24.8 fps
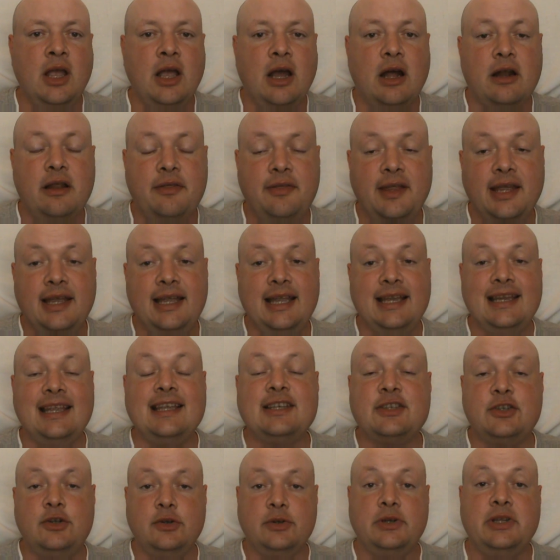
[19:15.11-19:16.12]
And I think it
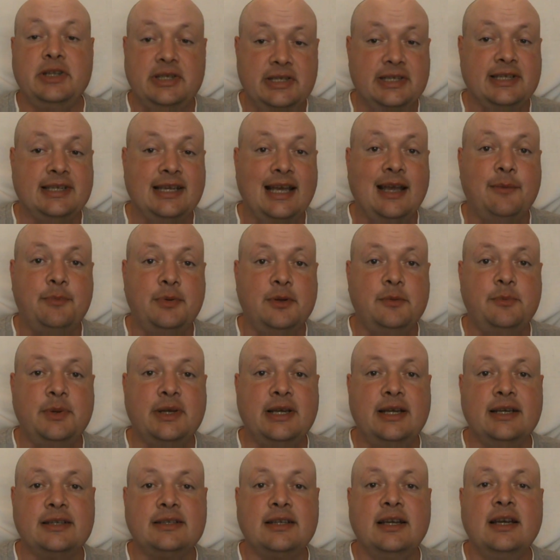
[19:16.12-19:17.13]
is good this has happened
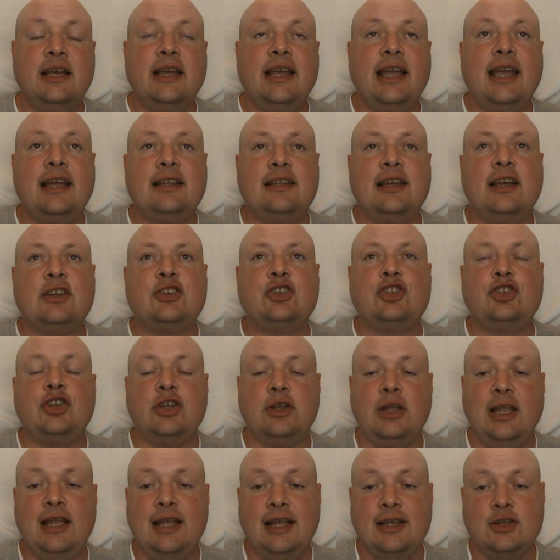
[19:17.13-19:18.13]
because it
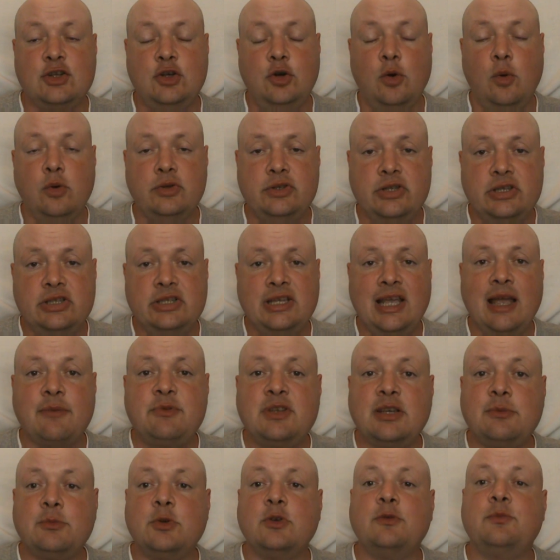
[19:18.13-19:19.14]
has caused the
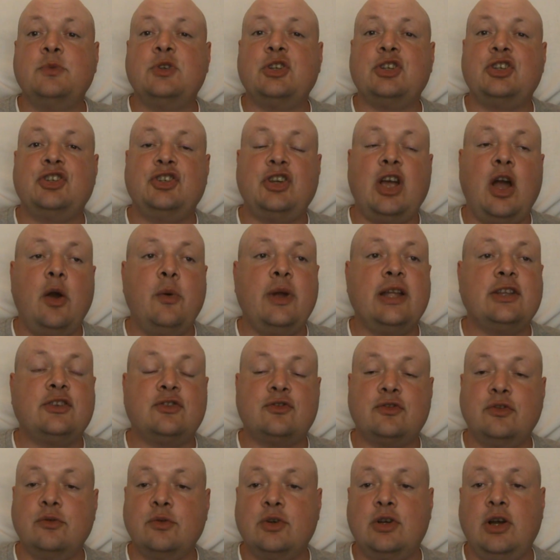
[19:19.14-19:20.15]
skeptic movement to show its
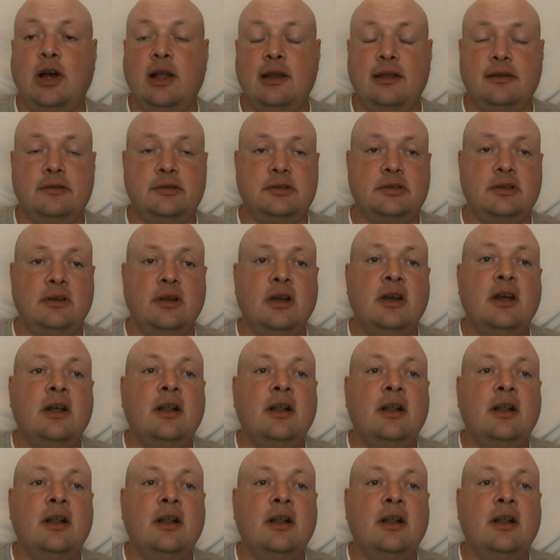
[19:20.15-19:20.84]
true colours.